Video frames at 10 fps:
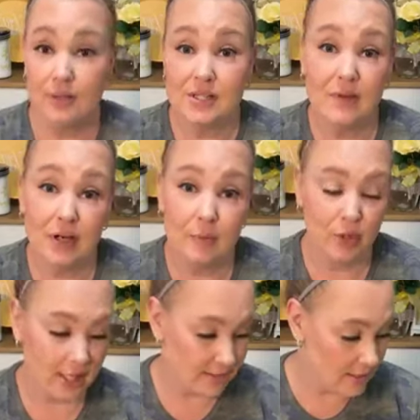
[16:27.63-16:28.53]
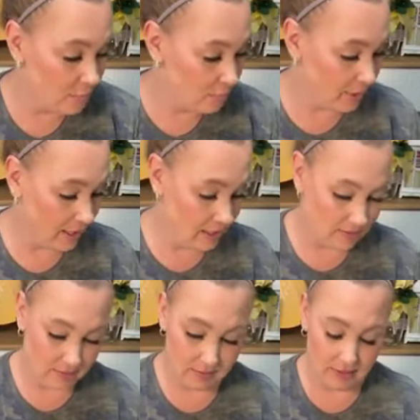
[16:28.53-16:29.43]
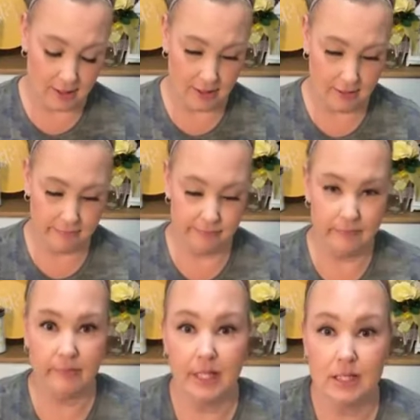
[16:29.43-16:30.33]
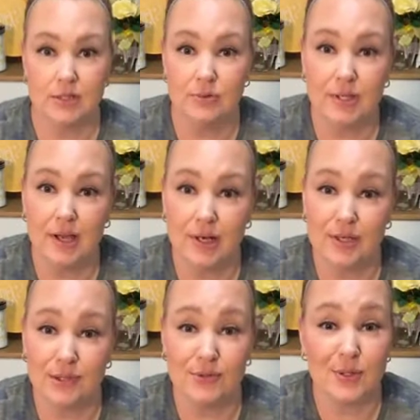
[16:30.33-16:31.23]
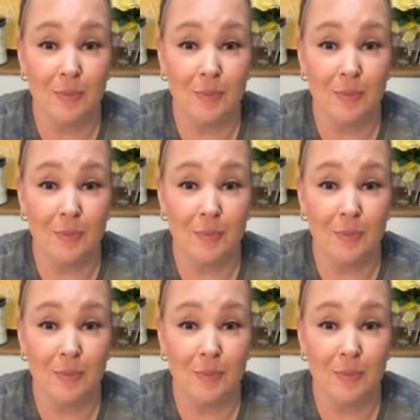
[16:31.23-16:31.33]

it was very pricey, but gotta do what you gotta do.